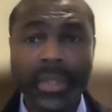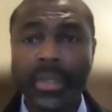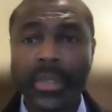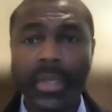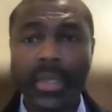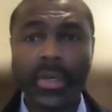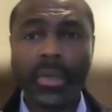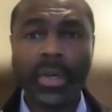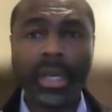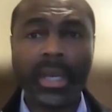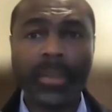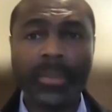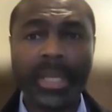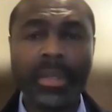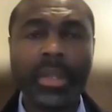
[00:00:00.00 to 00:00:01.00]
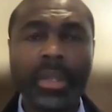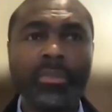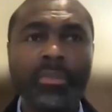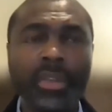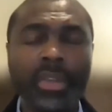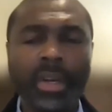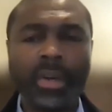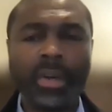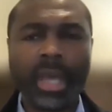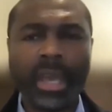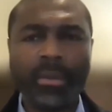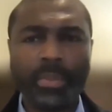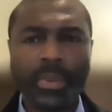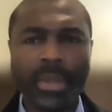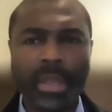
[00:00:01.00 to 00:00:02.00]
You know, I mean, if you don't
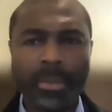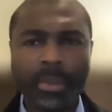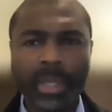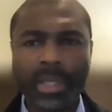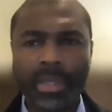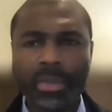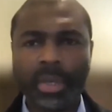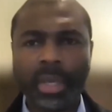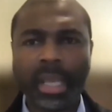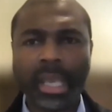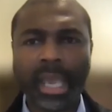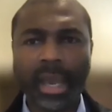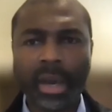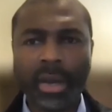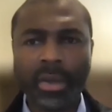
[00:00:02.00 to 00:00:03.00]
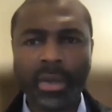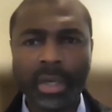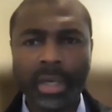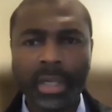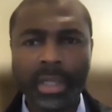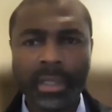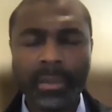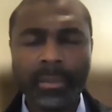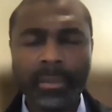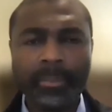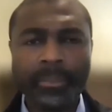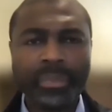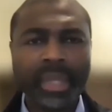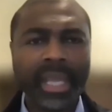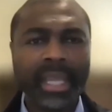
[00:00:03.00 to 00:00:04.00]
have people that you could count on
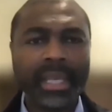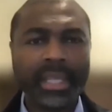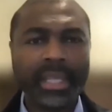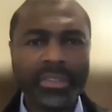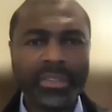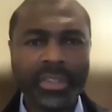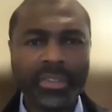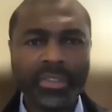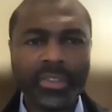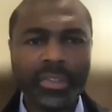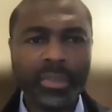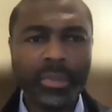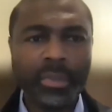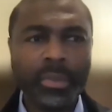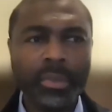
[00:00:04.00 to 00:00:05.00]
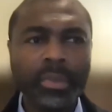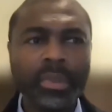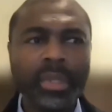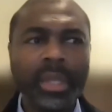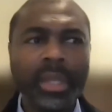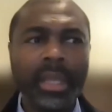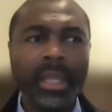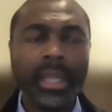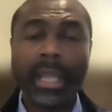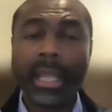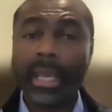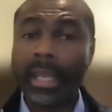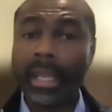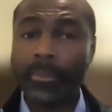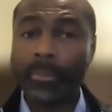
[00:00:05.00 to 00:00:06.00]
and listen to,
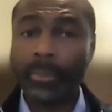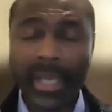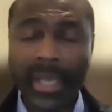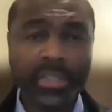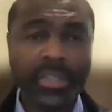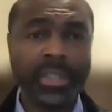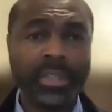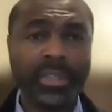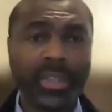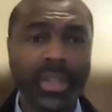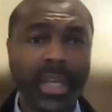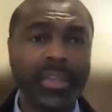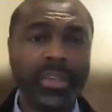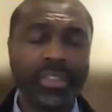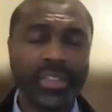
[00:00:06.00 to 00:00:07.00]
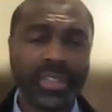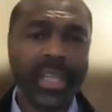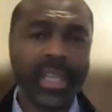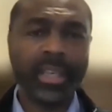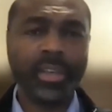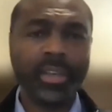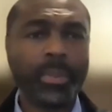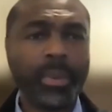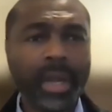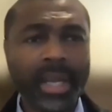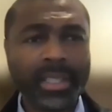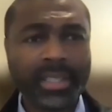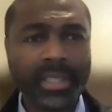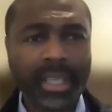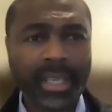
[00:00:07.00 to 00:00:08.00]
and they have patience, understanding the
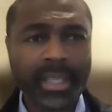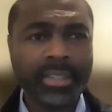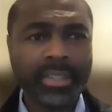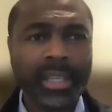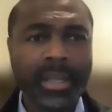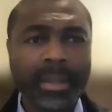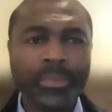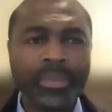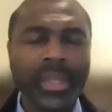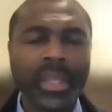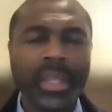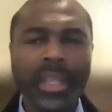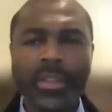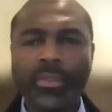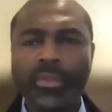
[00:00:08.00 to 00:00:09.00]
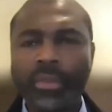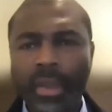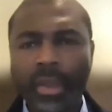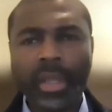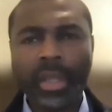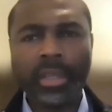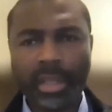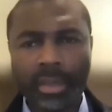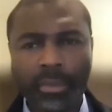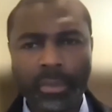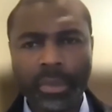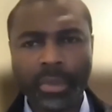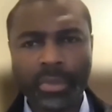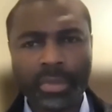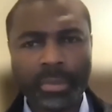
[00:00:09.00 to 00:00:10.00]
process, it's very
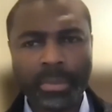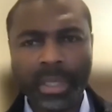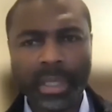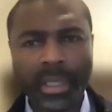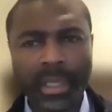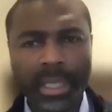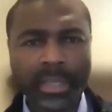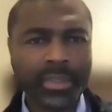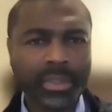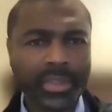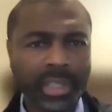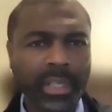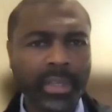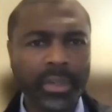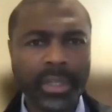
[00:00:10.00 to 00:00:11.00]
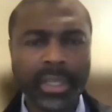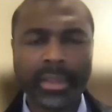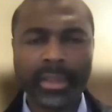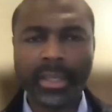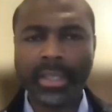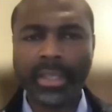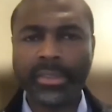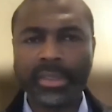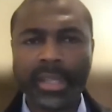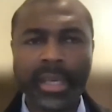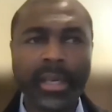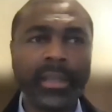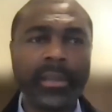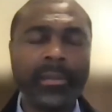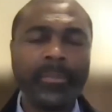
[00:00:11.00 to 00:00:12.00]
difficult to be a legislator and get things
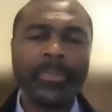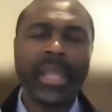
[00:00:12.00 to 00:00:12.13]
done.